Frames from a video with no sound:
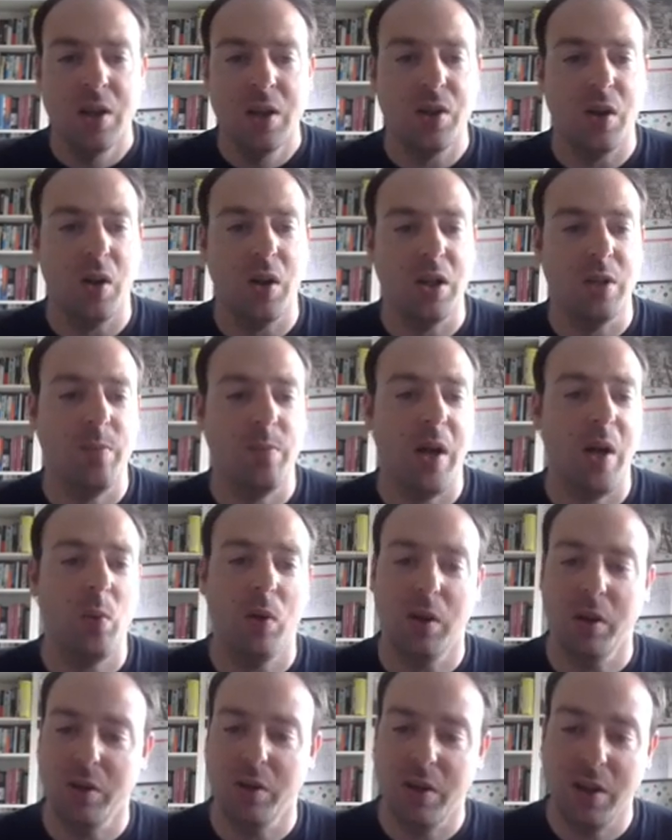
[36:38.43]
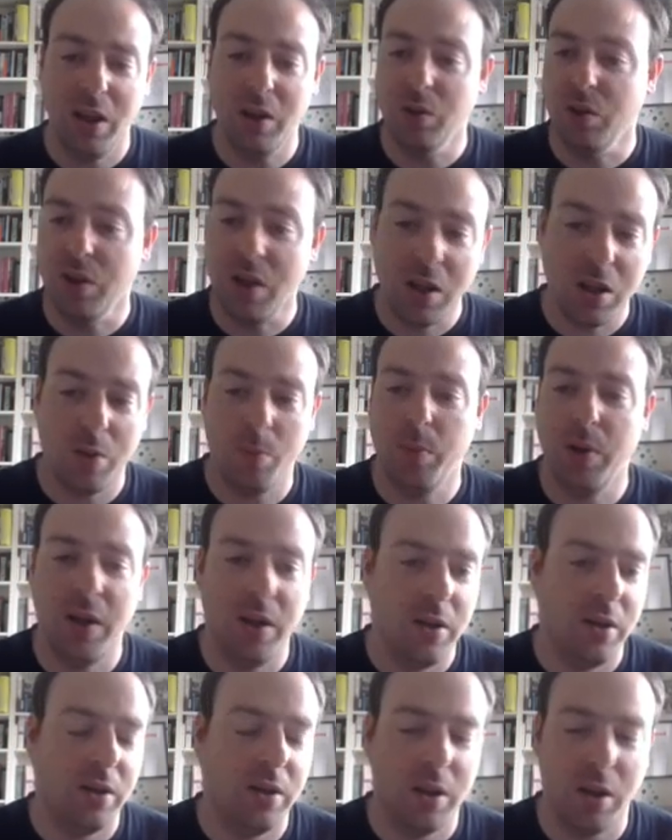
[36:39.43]
So his men were ill
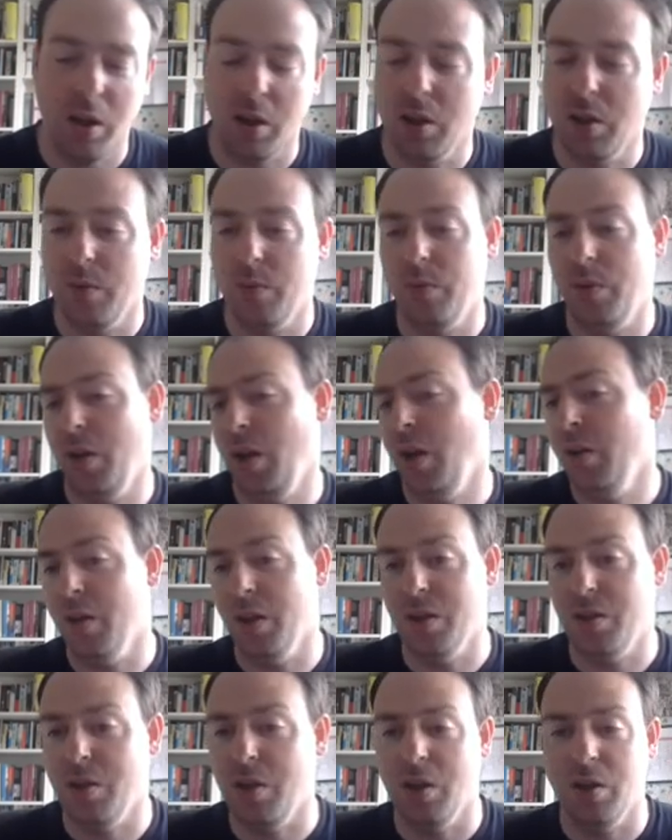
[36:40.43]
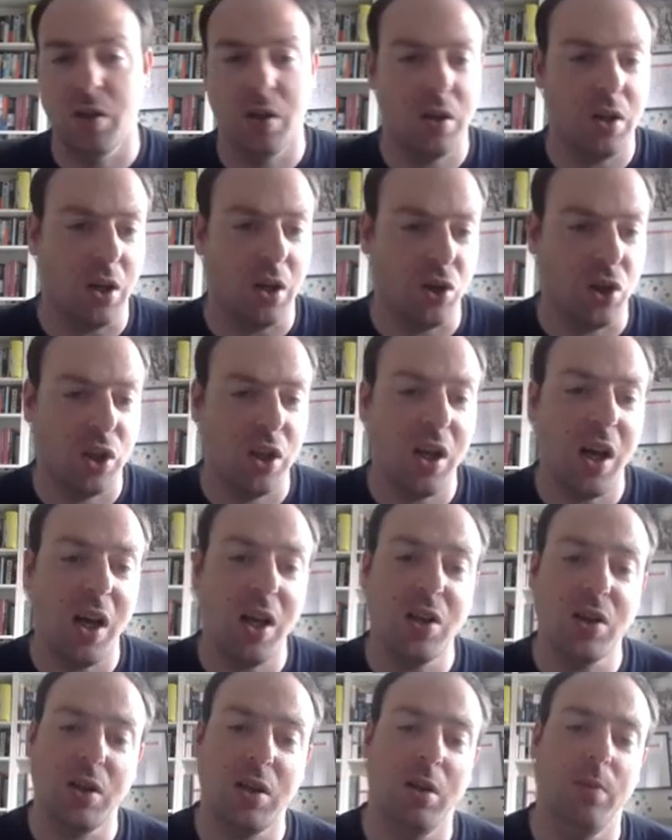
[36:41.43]
disciplined, kind of, and this turned the Dutch
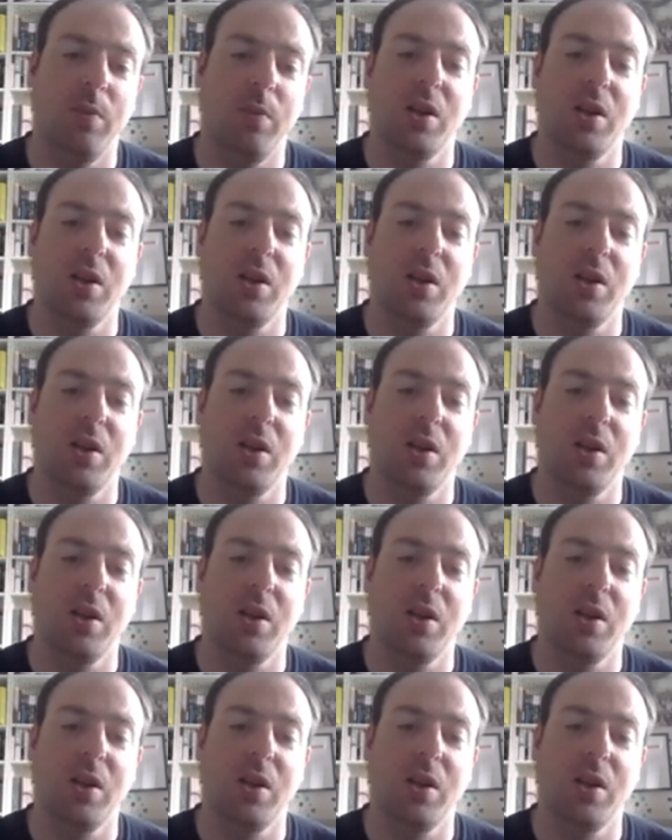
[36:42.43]
against them.